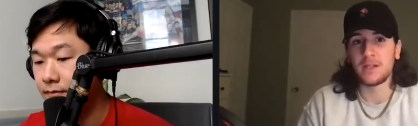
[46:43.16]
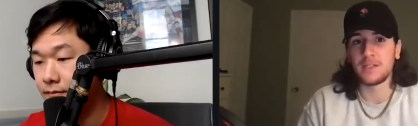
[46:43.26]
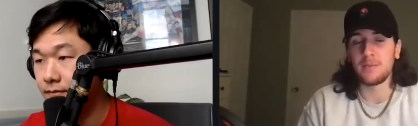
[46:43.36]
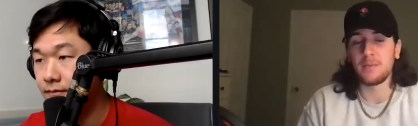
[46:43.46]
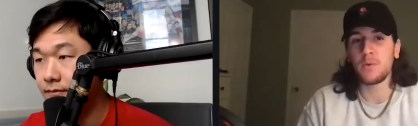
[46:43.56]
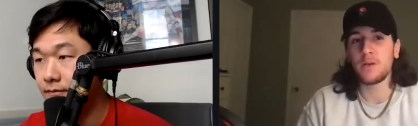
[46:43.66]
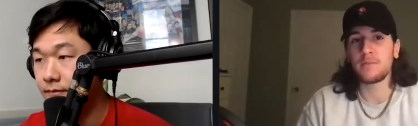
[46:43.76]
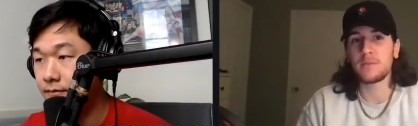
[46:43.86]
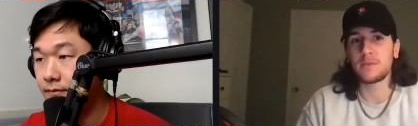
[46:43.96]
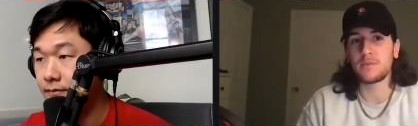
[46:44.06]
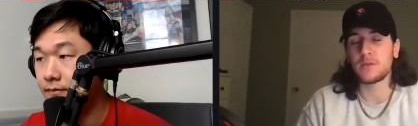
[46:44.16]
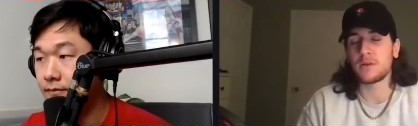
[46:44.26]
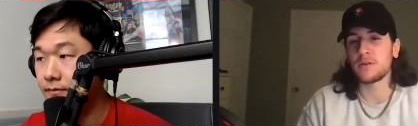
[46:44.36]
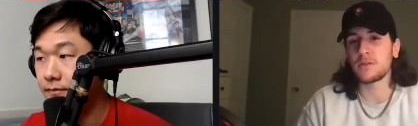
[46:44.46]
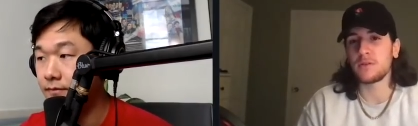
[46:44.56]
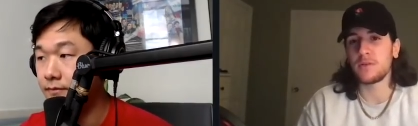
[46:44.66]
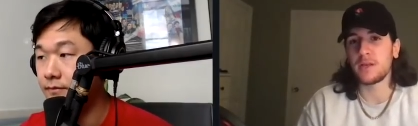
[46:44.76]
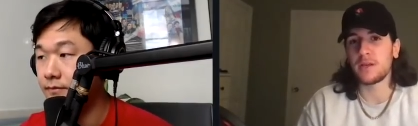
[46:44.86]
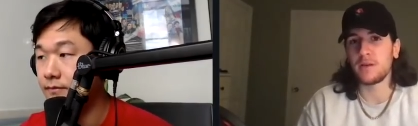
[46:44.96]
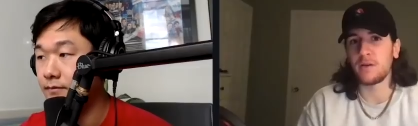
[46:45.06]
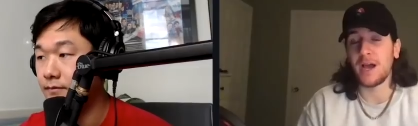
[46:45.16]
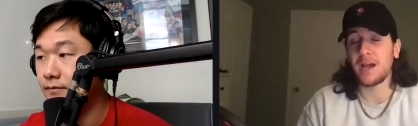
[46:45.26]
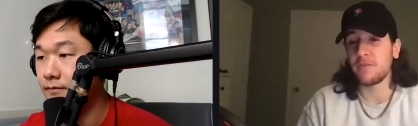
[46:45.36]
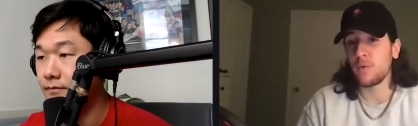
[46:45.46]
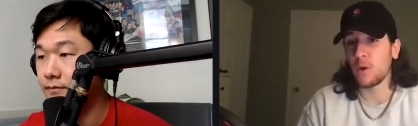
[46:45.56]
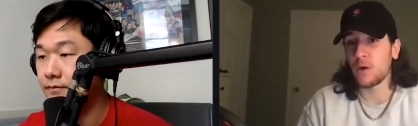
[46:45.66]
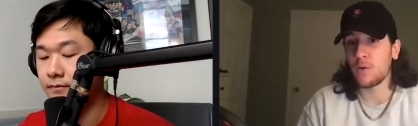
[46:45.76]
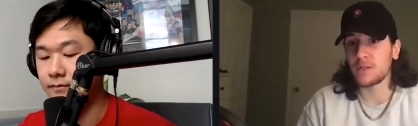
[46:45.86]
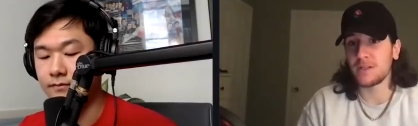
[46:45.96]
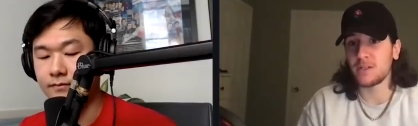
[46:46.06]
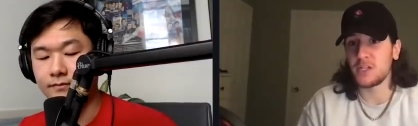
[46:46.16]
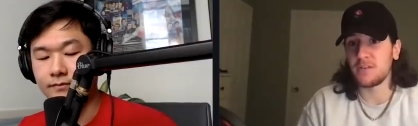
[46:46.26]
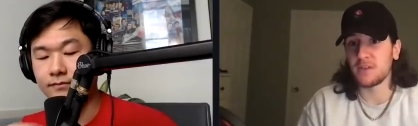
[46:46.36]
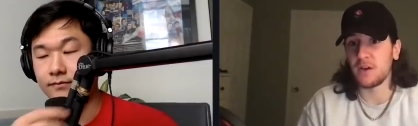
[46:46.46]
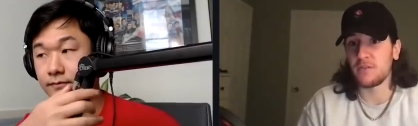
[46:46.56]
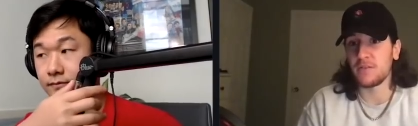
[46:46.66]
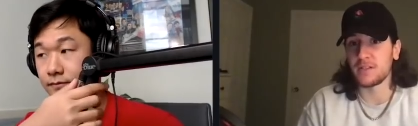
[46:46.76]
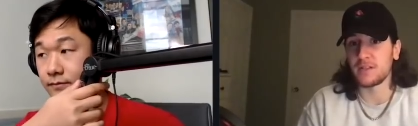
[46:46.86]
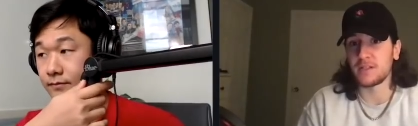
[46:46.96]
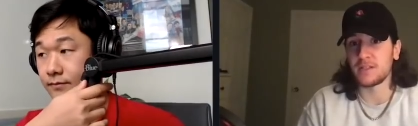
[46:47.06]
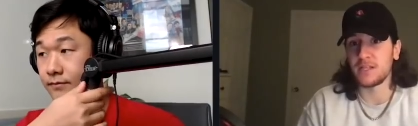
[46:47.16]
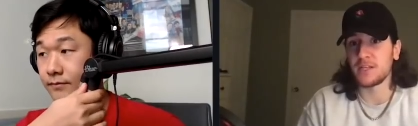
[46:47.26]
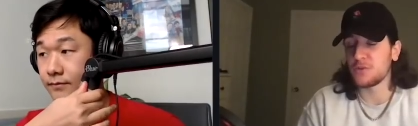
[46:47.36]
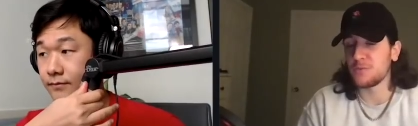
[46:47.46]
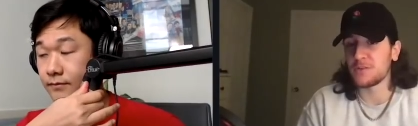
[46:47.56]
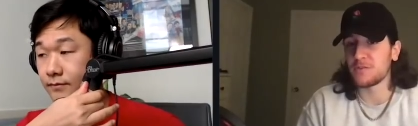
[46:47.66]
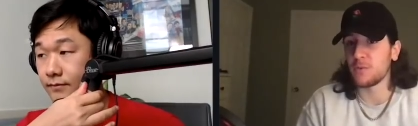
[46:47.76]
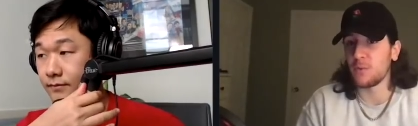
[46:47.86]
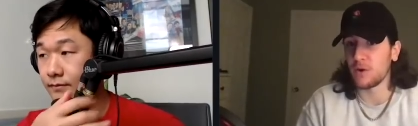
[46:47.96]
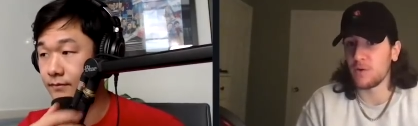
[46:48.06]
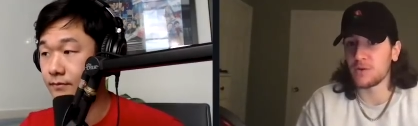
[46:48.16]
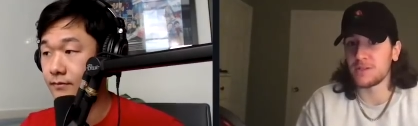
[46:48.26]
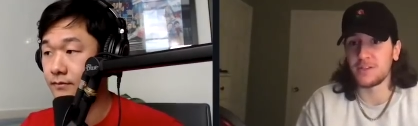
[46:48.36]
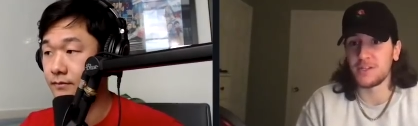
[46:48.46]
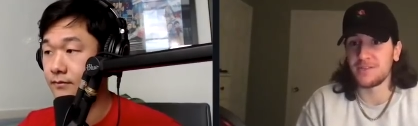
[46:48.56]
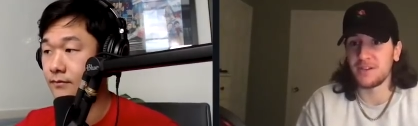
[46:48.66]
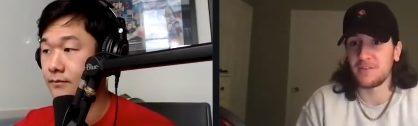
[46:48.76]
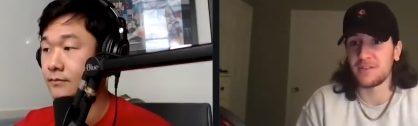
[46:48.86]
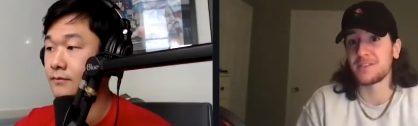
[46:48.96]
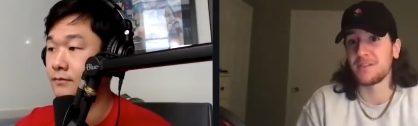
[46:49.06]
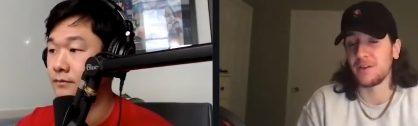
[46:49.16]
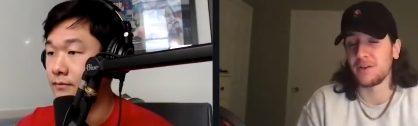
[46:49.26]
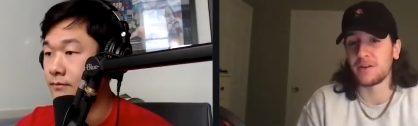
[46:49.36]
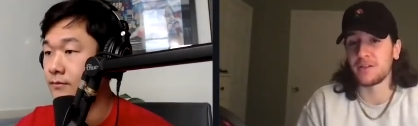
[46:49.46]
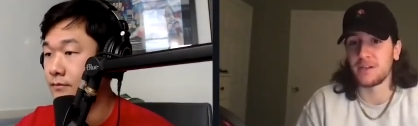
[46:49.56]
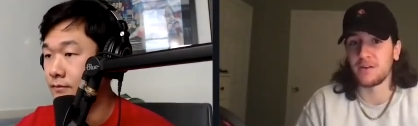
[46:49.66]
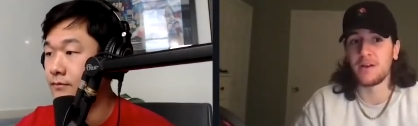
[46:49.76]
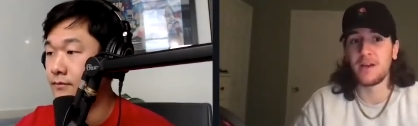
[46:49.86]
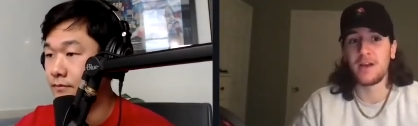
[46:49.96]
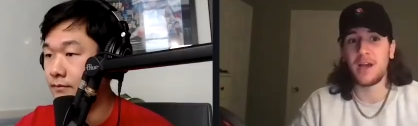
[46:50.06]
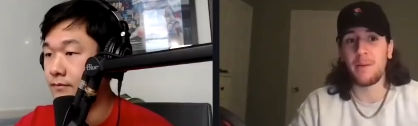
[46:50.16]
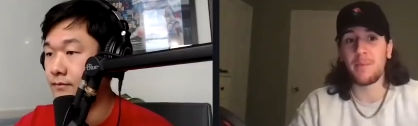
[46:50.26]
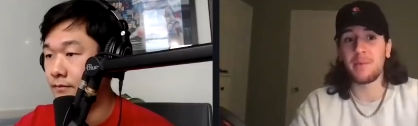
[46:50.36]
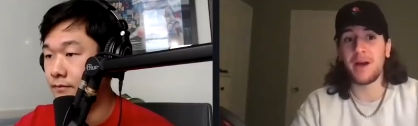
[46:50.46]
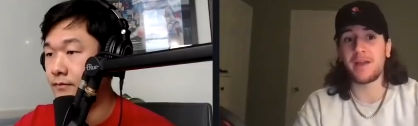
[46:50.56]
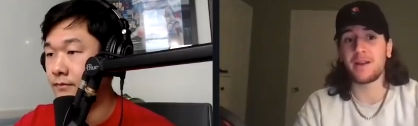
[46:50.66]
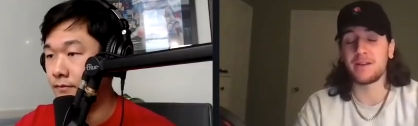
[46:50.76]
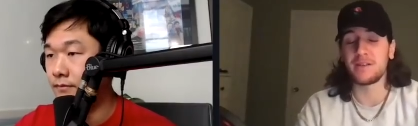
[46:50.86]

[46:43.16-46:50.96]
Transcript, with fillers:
Speaker 1: Damien Williams was also like kind of a workhorse on the Chiefs offense. It doesn't take too much for a workhorse on the Chiefs offense to look good. So I'm going to buy in on